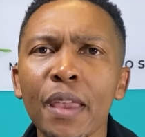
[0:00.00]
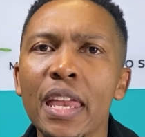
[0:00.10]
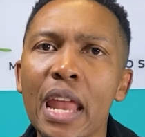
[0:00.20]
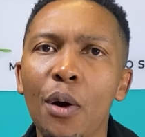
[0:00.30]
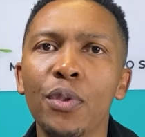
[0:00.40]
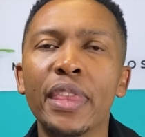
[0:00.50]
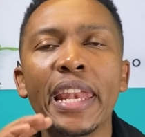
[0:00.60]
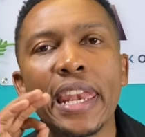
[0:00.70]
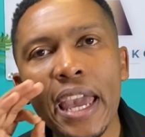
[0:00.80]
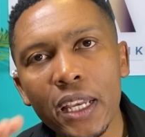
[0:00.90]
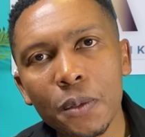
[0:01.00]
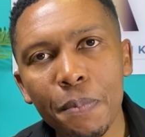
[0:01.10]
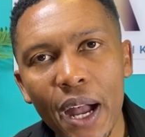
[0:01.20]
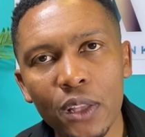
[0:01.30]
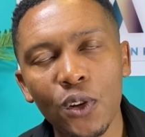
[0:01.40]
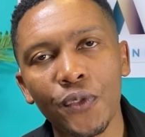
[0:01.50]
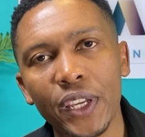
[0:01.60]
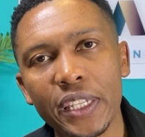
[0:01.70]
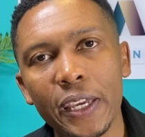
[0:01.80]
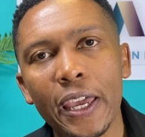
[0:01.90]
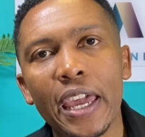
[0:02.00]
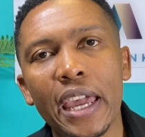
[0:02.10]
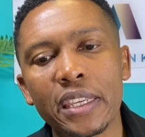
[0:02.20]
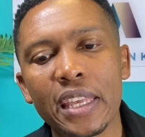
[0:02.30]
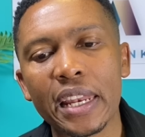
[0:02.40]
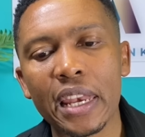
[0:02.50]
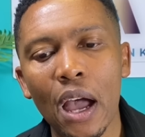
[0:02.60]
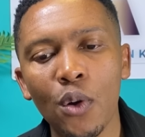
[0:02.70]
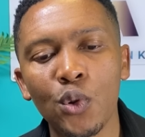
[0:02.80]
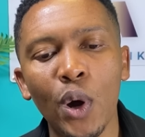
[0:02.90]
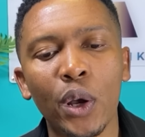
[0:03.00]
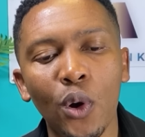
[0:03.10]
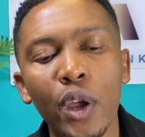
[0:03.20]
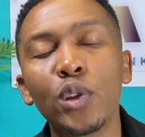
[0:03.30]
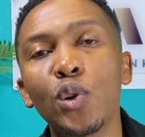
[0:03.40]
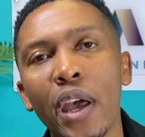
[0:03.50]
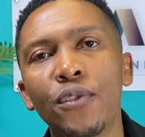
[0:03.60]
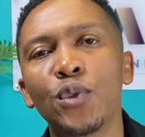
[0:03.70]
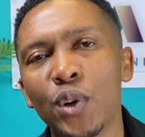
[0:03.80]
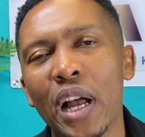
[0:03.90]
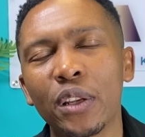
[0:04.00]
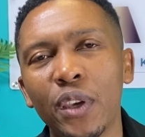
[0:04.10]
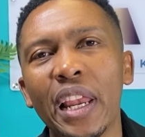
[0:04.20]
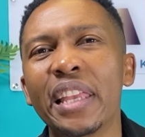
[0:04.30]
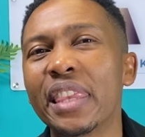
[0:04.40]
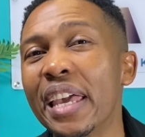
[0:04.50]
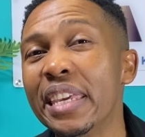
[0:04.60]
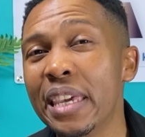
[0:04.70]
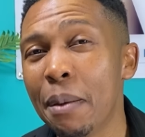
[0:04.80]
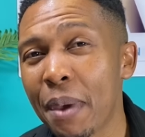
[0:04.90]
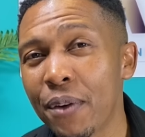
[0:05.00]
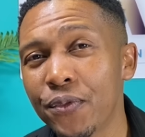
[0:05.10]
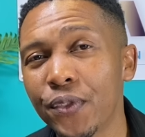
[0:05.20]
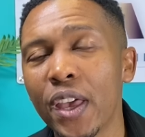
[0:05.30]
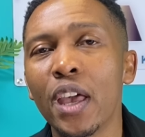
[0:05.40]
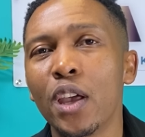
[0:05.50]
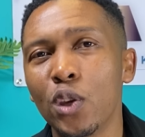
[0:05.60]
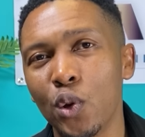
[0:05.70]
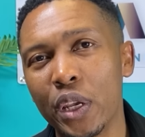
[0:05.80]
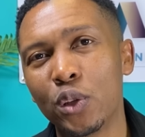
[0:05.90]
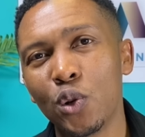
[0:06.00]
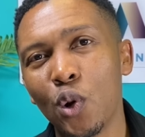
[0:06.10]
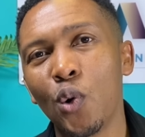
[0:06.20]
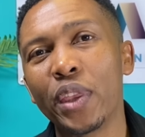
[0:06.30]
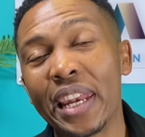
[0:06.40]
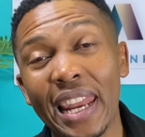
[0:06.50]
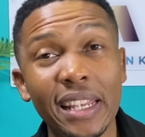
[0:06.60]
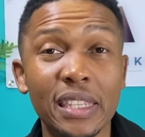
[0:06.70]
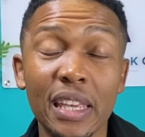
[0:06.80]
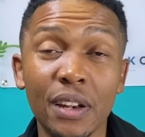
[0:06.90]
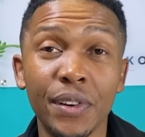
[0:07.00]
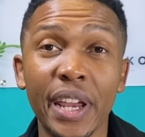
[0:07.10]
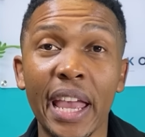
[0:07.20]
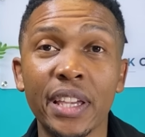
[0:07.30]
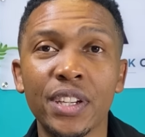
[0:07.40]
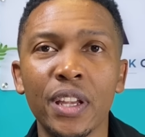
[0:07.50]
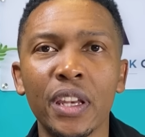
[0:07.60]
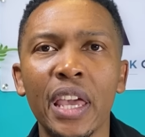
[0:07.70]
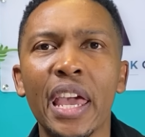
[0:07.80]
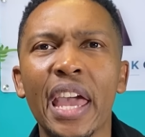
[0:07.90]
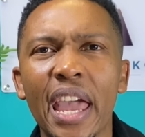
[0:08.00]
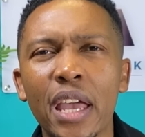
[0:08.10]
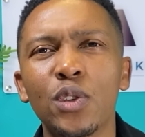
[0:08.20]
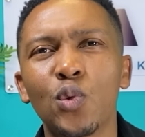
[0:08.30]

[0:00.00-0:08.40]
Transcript: Now, the next part of it is that now you are going to have to calculate the EMF. You need to know the net cell reaction as